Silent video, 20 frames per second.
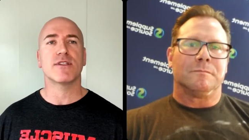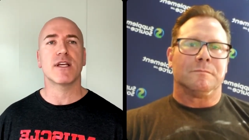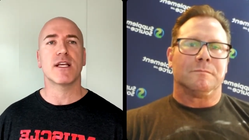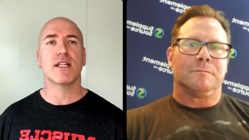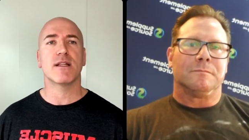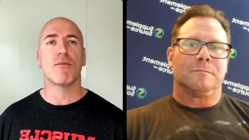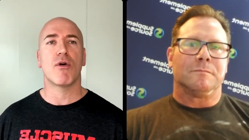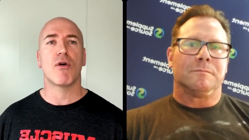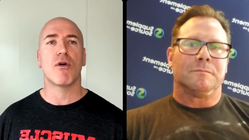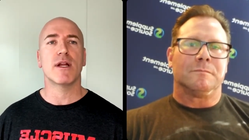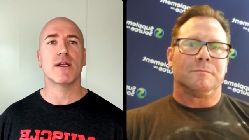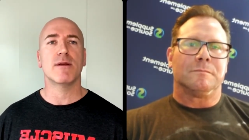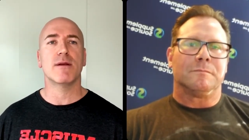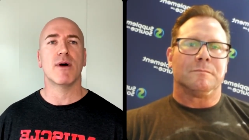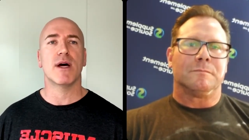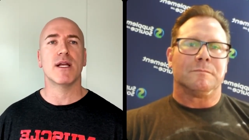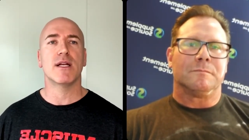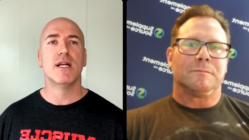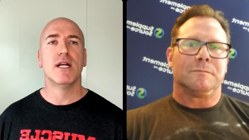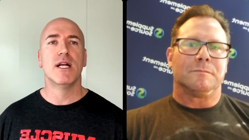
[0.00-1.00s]
Speaker 1: in the morning,
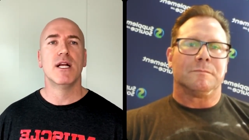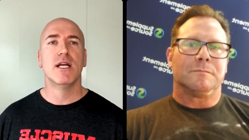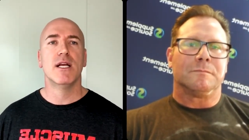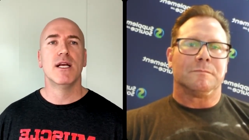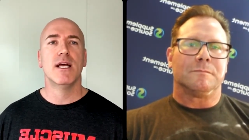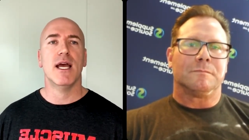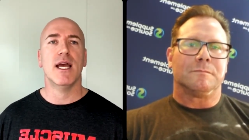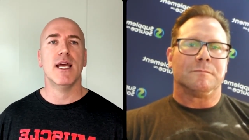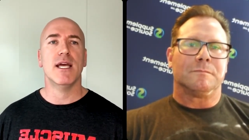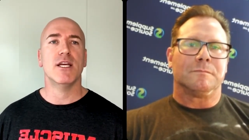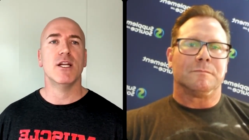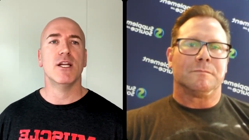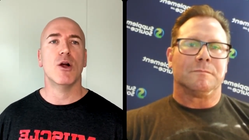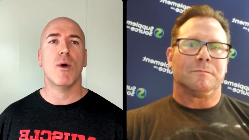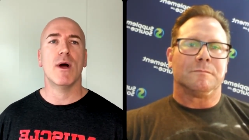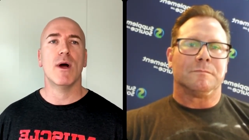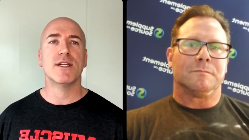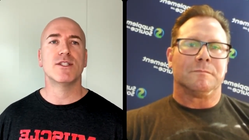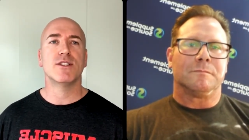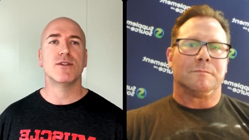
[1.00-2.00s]
but hey, you know
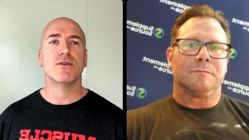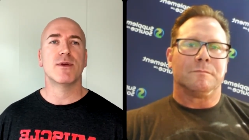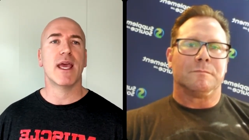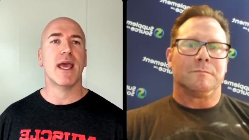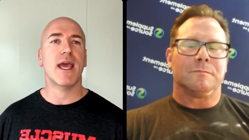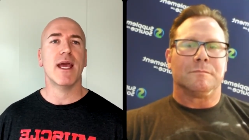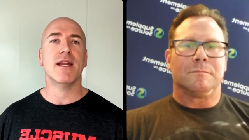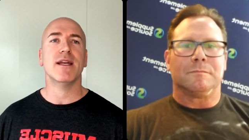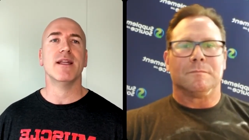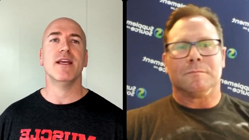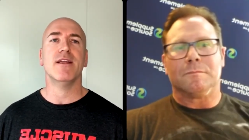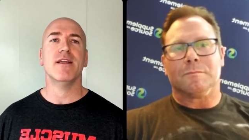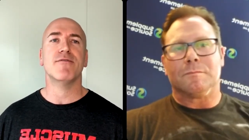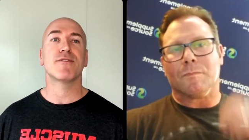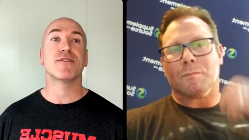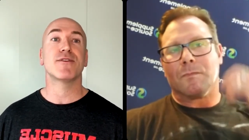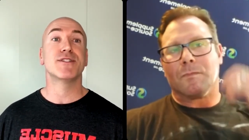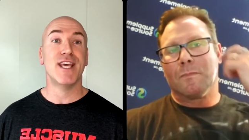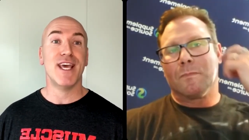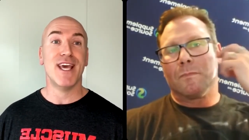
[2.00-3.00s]
what? You can't eat
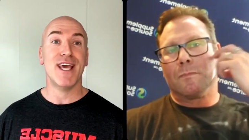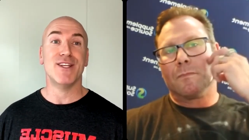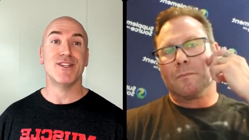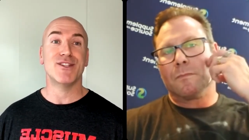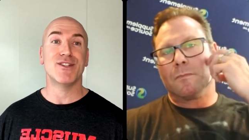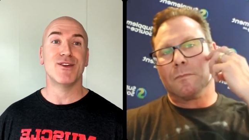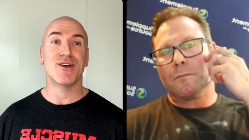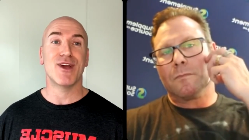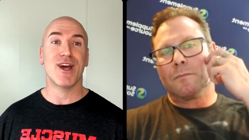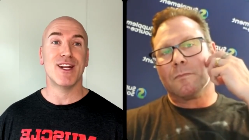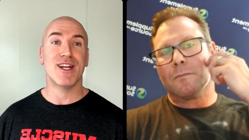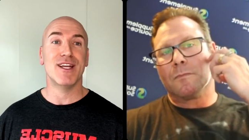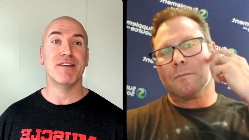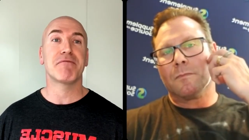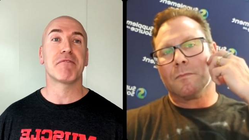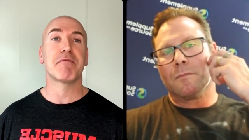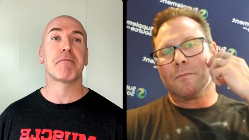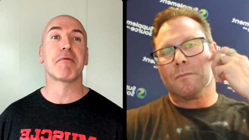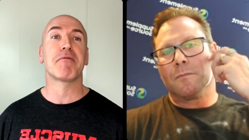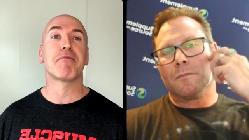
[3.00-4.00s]
for taste. You got to
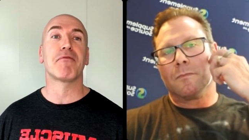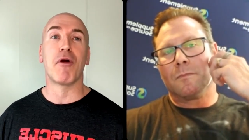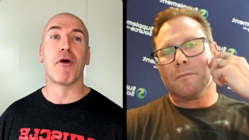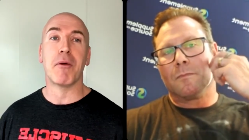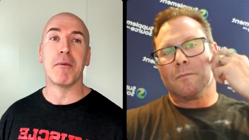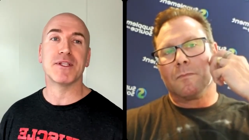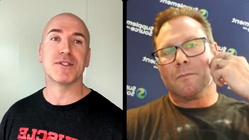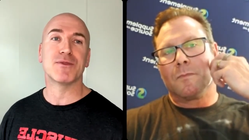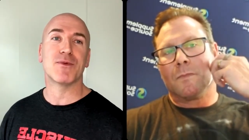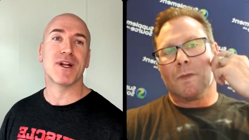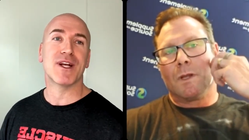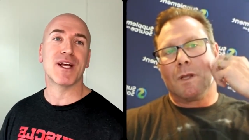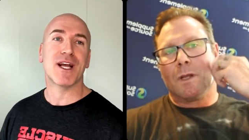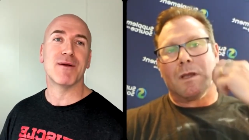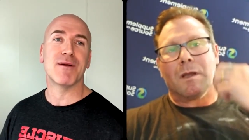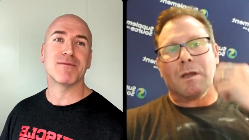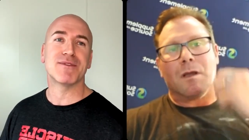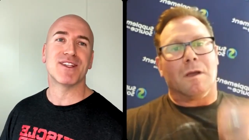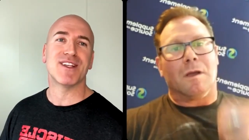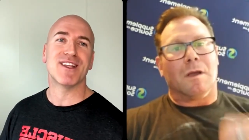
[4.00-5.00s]
eat for performance when it
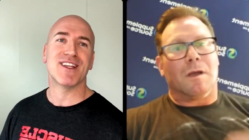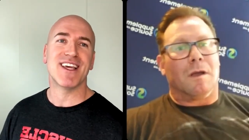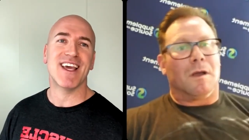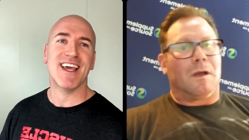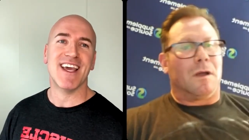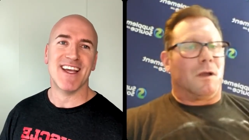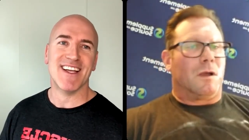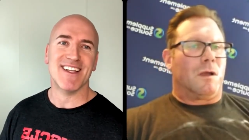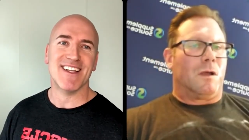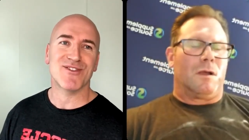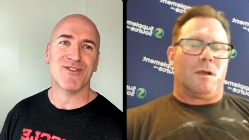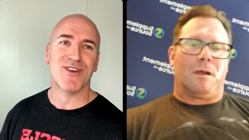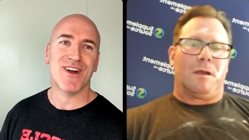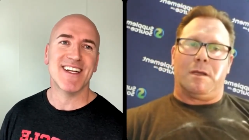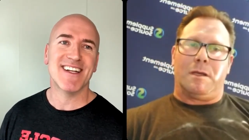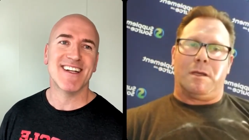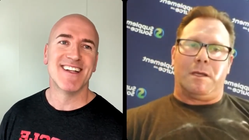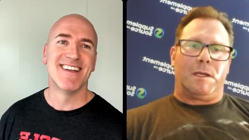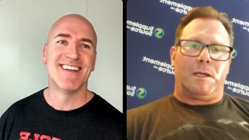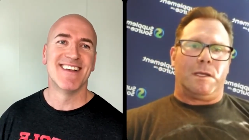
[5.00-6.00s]
comes to the gains,
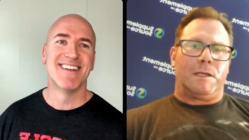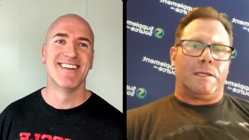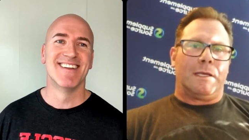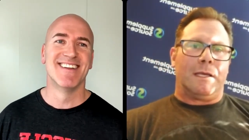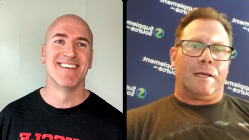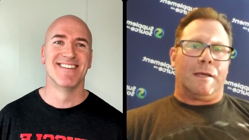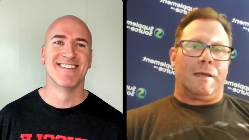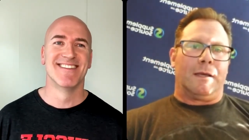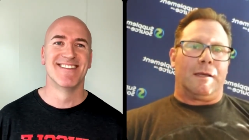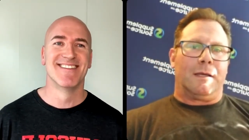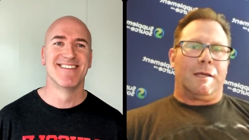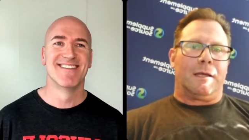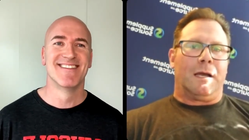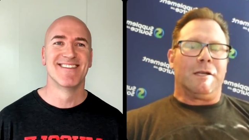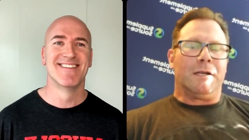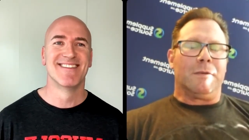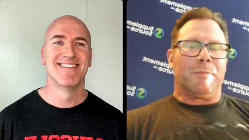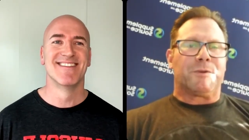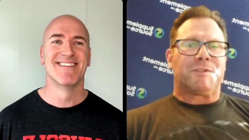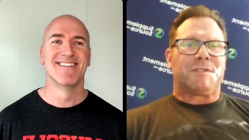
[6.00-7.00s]
right?
Speaker 2: Yeah, one
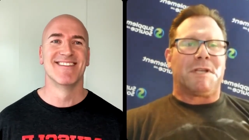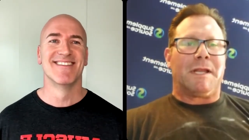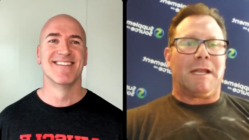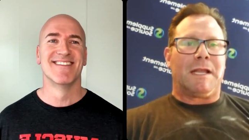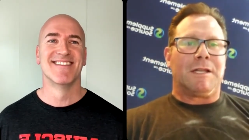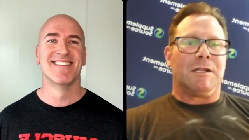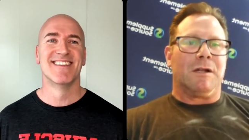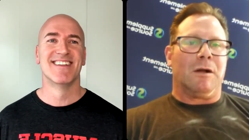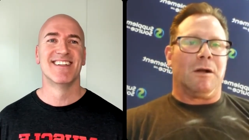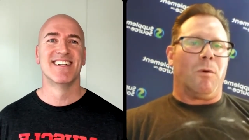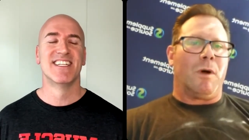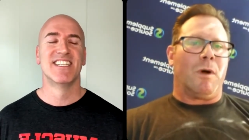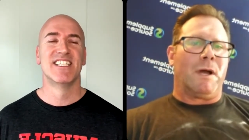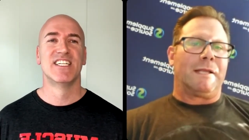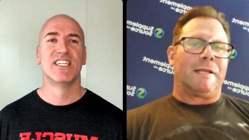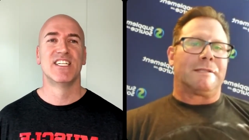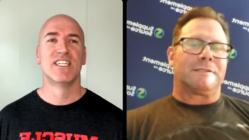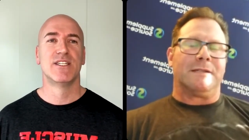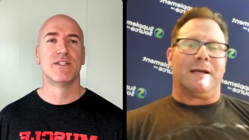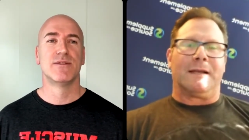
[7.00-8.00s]
hundred percent. And you know
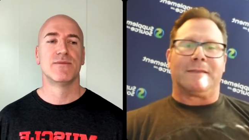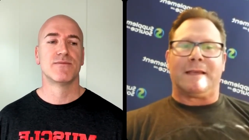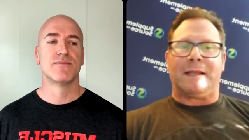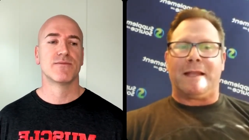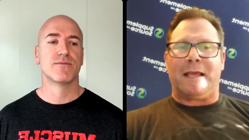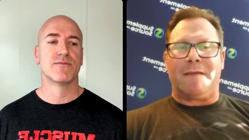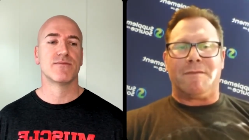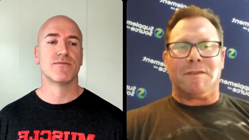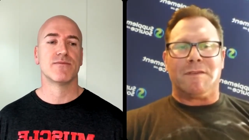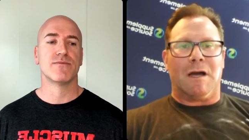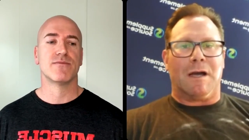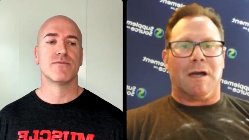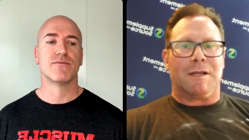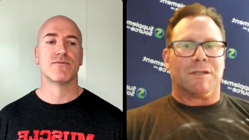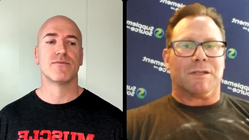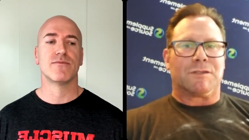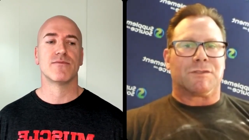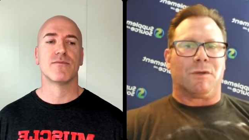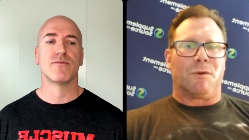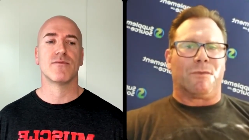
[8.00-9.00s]
what? It's not that heavy
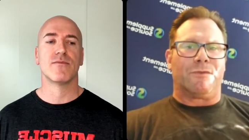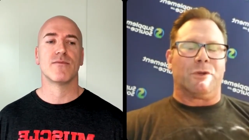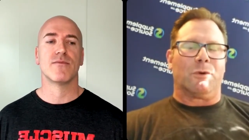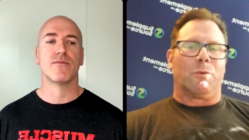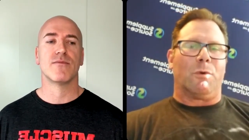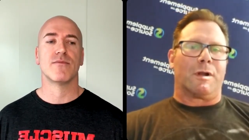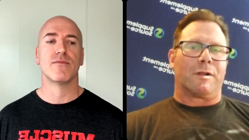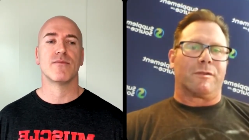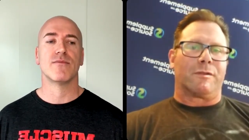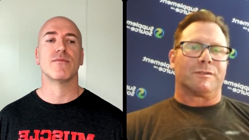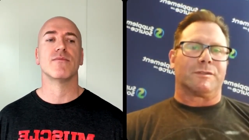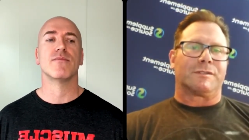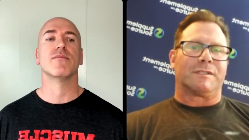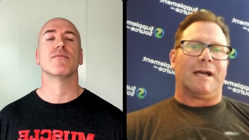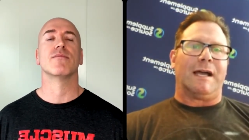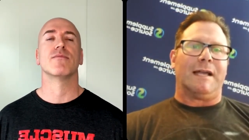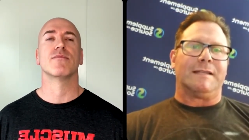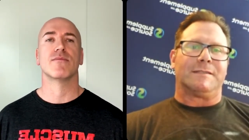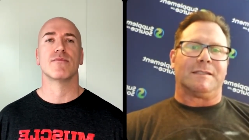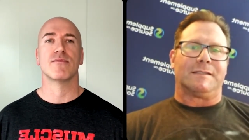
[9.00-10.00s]
on you. So if you're one of those
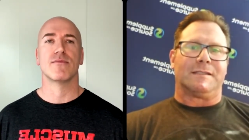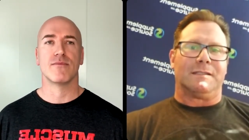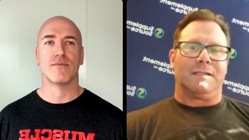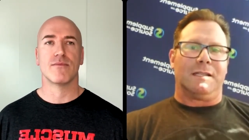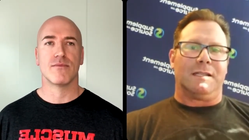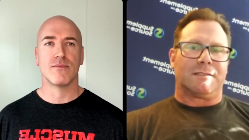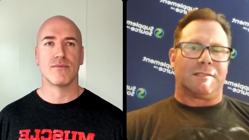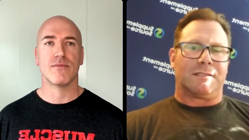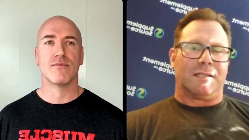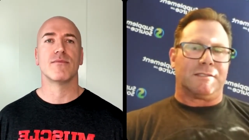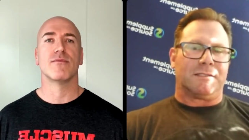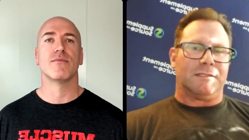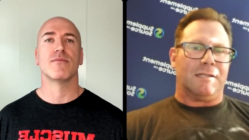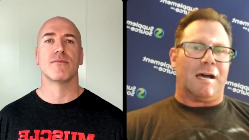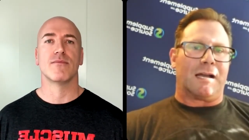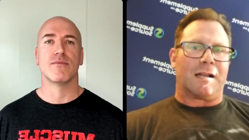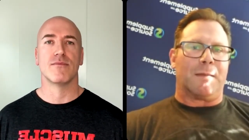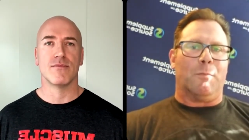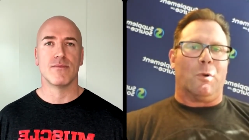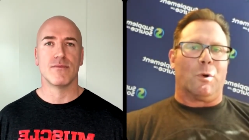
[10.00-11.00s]
guys that is, is
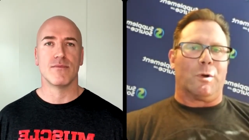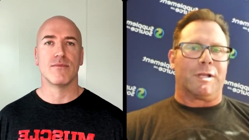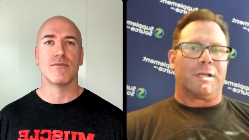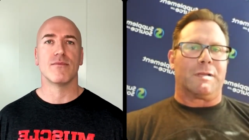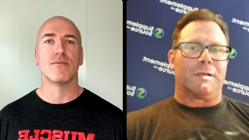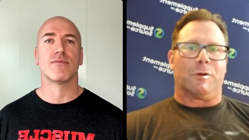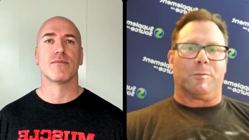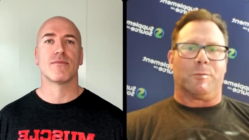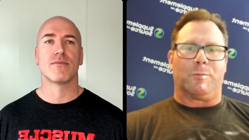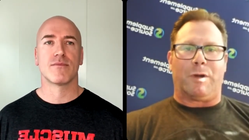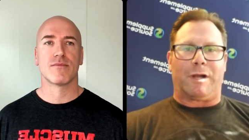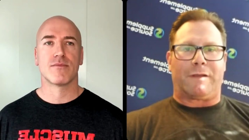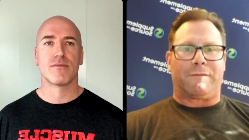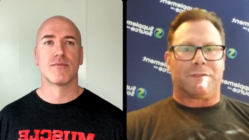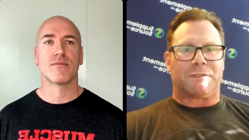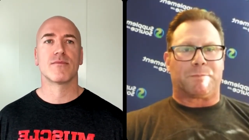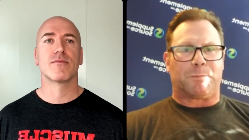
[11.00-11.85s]
not a morning or breakfast